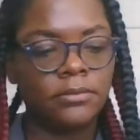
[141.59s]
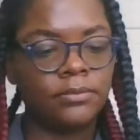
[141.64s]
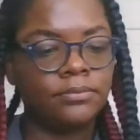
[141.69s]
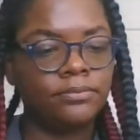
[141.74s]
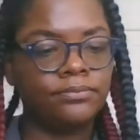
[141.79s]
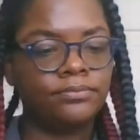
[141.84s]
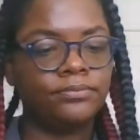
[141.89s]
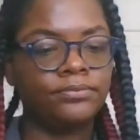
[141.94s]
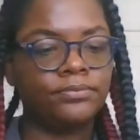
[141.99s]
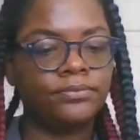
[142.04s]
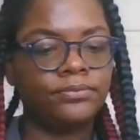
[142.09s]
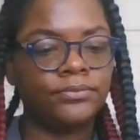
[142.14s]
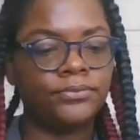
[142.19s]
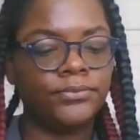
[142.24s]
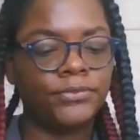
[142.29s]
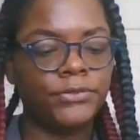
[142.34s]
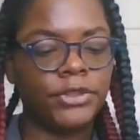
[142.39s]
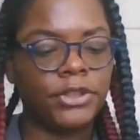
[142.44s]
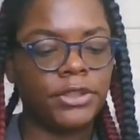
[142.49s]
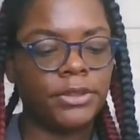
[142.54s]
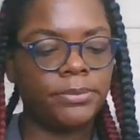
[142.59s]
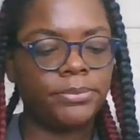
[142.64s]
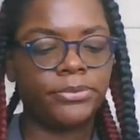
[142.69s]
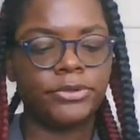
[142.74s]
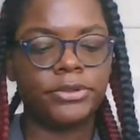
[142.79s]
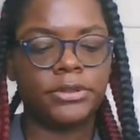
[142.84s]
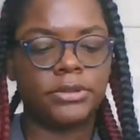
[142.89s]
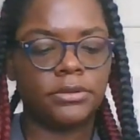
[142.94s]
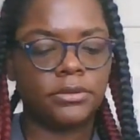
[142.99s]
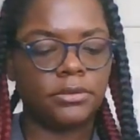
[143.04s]
Hmm,
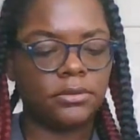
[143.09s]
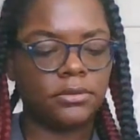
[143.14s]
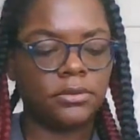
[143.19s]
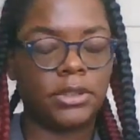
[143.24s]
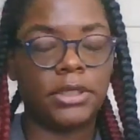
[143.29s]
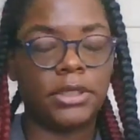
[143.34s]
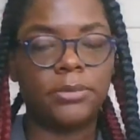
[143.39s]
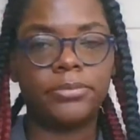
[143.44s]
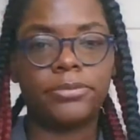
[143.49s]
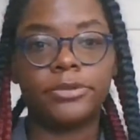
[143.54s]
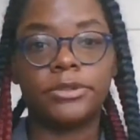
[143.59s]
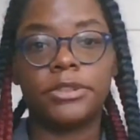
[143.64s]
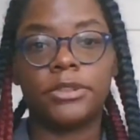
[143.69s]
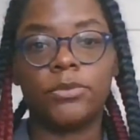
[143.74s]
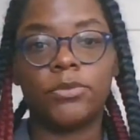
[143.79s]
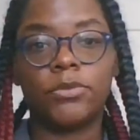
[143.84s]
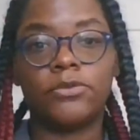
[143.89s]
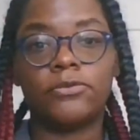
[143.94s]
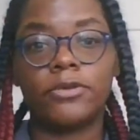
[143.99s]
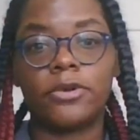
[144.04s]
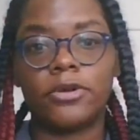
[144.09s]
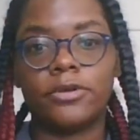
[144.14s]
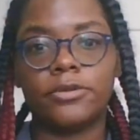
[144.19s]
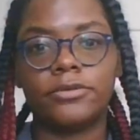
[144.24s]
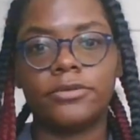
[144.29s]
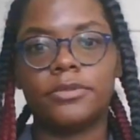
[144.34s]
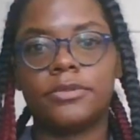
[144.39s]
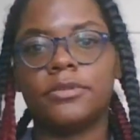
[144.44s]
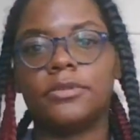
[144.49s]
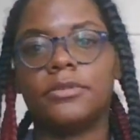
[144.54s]
Empress. Empress in reverse.
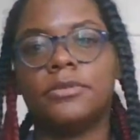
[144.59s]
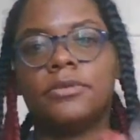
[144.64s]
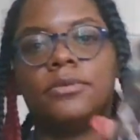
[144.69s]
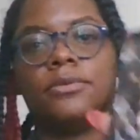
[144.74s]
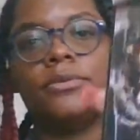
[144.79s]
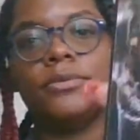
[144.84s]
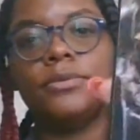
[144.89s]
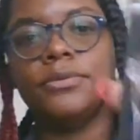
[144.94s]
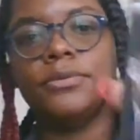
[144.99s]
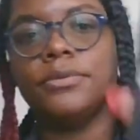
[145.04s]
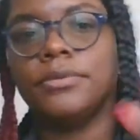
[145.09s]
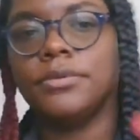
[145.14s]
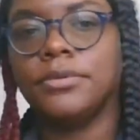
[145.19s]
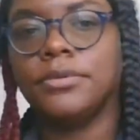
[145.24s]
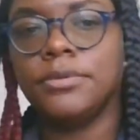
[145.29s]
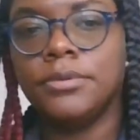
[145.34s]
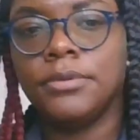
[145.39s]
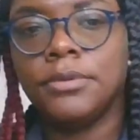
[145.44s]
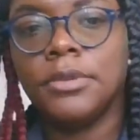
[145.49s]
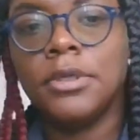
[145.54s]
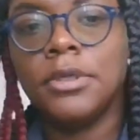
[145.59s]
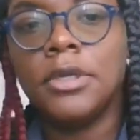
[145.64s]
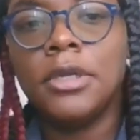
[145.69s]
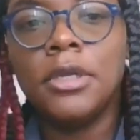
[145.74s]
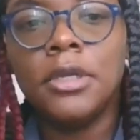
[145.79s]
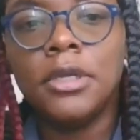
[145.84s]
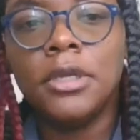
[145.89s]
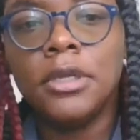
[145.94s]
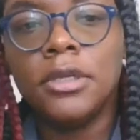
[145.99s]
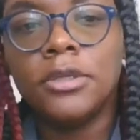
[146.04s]
Ooh.
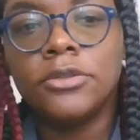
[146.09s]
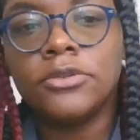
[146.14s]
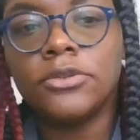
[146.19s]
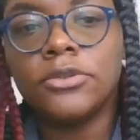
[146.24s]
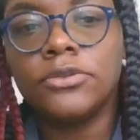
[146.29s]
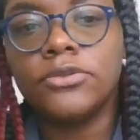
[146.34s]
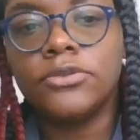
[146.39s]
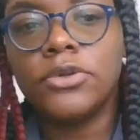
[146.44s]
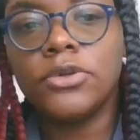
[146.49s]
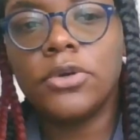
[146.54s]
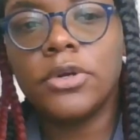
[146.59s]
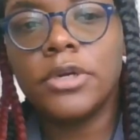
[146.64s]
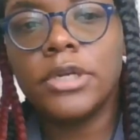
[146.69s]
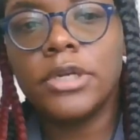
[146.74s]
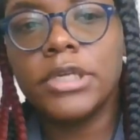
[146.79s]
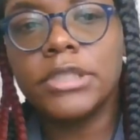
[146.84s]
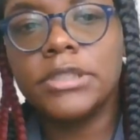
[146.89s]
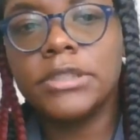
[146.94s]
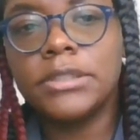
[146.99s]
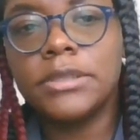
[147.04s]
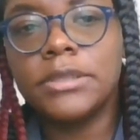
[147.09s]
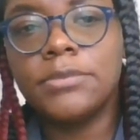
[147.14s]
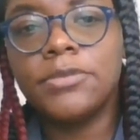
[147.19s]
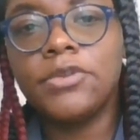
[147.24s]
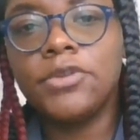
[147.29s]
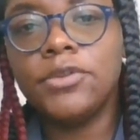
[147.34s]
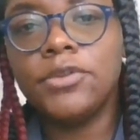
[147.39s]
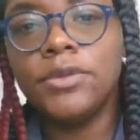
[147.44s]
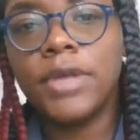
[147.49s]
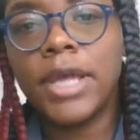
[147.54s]
So Taurus, some of
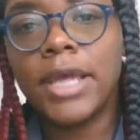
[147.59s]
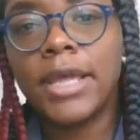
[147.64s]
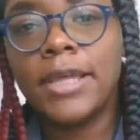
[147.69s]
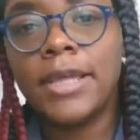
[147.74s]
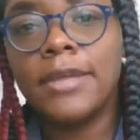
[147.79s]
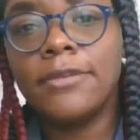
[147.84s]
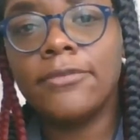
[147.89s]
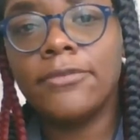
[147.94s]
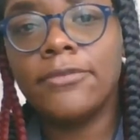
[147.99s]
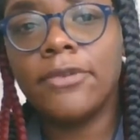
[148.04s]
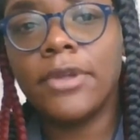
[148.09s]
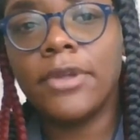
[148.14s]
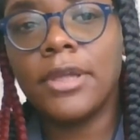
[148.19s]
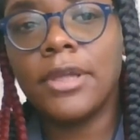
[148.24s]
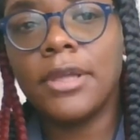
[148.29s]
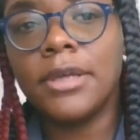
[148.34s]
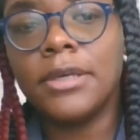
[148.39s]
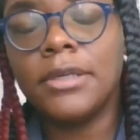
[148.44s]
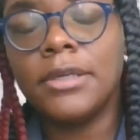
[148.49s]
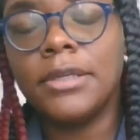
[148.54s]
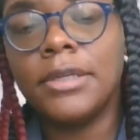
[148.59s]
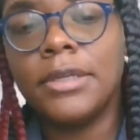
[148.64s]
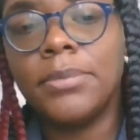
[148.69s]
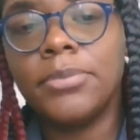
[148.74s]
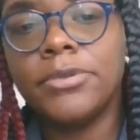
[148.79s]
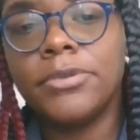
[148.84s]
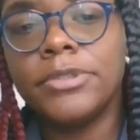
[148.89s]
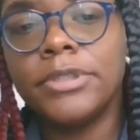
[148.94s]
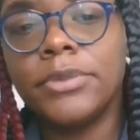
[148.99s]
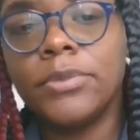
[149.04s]
you have uh,
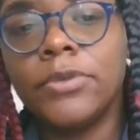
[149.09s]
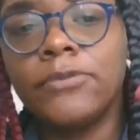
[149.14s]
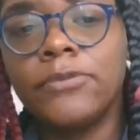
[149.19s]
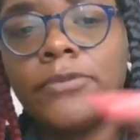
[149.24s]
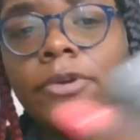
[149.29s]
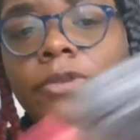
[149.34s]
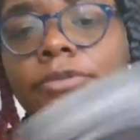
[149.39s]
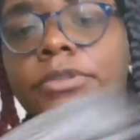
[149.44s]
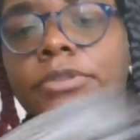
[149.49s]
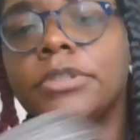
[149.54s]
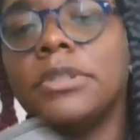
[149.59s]
Empress in reverse.